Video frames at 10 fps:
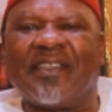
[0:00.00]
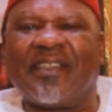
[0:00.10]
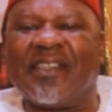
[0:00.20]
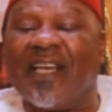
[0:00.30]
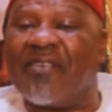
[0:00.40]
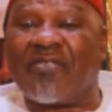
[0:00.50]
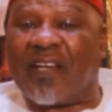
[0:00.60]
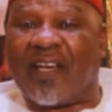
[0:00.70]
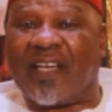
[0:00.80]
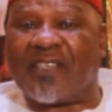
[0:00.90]
in
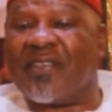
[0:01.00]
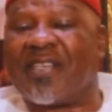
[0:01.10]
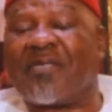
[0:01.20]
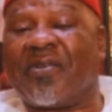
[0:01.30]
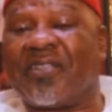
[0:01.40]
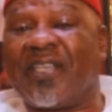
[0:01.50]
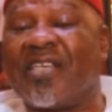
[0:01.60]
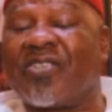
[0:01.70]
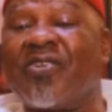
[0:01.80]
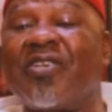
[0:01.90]
Africa. As far as I'm concerned,
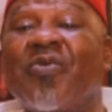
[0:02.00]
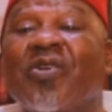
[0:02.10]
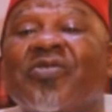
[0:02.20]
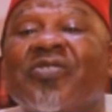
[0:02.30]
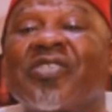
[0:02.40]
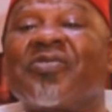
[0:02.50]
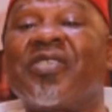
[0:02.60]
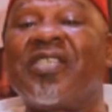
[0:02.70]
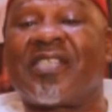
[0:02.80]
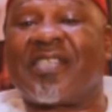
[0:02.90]
it's only what you see you
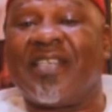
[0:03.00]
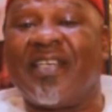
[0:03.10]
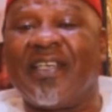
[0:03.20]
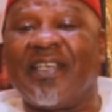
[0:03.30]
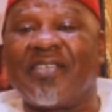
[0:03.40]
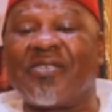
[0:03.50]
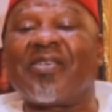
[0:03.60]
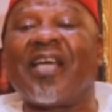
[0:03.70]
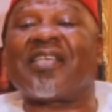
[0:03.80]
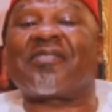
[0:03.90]
eat. So
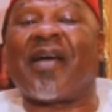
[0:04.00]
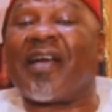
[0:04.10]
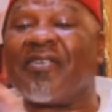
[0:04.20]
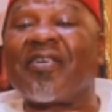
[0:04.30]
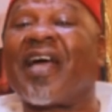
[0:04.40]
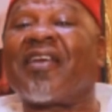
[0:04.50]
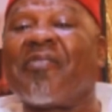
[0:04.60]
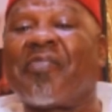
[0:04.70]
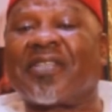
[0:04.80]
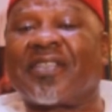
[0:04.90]
that's my own kind
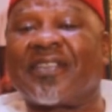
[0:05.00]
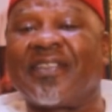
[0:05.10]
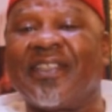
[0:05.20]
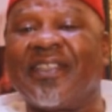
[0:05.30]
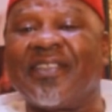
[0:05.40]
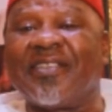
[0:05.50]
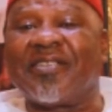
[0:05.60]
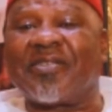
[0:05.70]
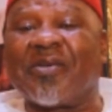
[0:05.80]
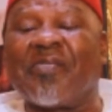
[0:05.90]
of person.
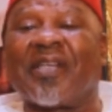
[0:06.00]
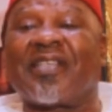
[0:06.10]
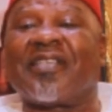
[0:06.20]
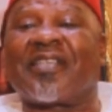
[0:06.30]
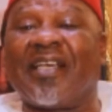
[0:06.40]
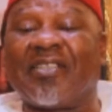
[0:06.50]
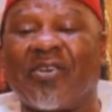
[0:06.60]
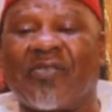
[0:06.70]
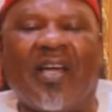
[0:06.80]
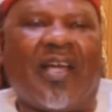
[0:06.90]
So, but in terms
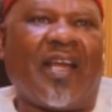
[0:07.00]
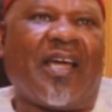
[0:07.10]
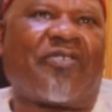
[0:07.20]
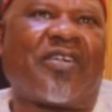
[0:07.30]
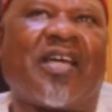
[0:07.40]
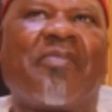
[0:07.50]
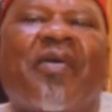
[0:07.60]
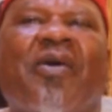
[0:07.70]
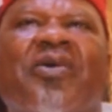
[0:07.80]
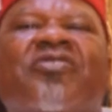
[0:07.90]
of, like for
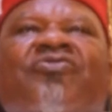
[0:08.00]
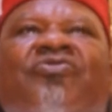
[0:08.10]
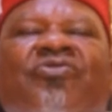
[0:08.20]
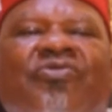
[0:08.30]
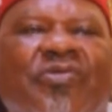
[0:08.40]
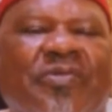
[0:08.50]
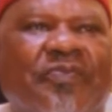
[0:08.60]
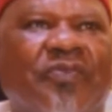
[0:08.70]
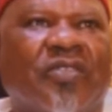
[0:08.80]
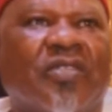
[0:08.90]
example, I went to
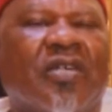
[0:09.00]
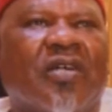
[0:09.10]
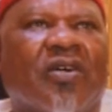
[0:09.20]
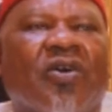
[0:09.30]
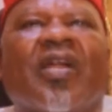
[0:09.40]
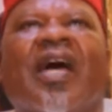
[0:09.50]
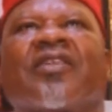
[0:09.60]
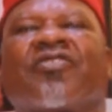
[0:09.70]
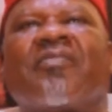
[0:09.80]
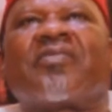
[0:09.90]

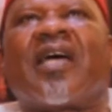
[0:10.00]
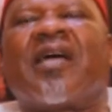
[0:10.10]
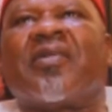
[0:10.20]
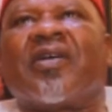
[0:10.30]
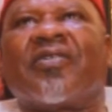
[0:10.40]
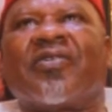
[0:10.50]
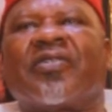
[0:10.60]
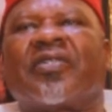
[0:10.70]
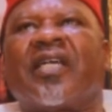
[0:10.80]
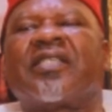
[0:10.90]
Holland some time
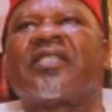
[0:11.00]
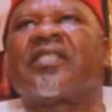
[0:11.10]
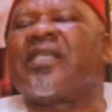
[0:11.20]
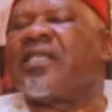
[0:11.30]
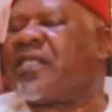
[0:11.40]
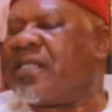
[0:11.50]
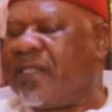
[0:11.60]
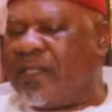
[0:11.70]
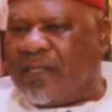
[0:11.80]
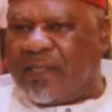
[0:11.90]
ago,
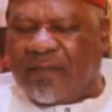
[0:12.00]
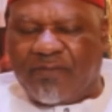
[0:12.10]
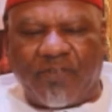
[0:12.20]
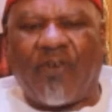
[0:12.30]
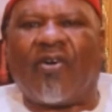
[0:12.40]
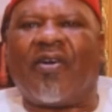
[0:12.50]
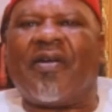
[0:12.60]
1984,